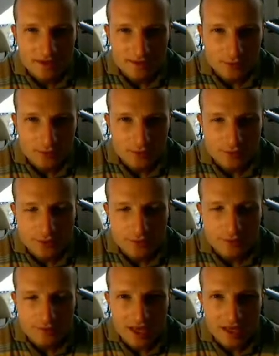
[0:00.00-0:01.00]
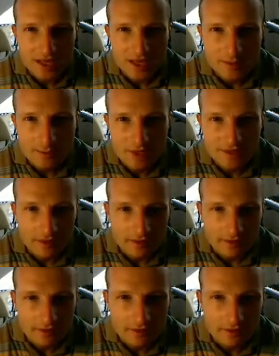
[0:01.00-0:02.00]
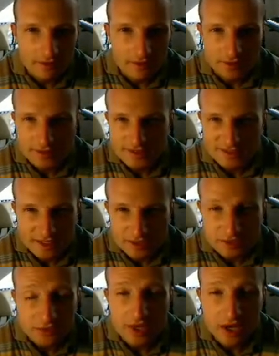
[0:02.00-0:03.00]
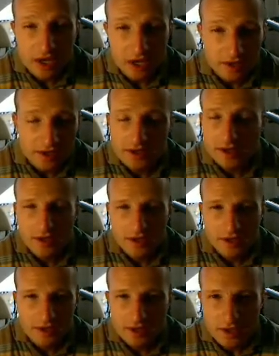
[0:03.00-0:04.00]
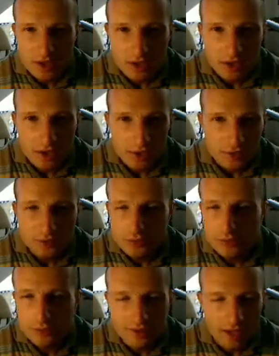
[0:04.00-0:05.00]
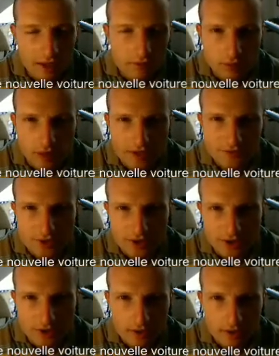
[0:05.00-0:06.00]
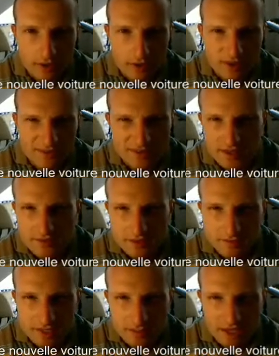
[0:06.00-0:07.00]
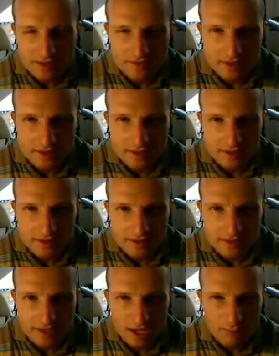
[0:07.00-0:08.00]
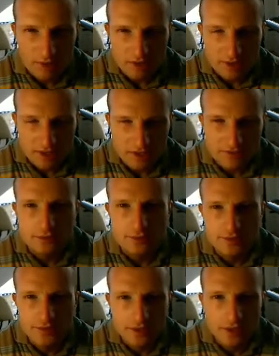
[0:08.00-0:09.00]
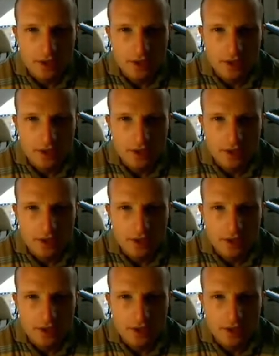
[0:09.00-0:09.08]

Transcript: so, une nouvelle maison. You could say a new car. Uh, une nouvelle voiture. Let's think of something masculine. How about a suit?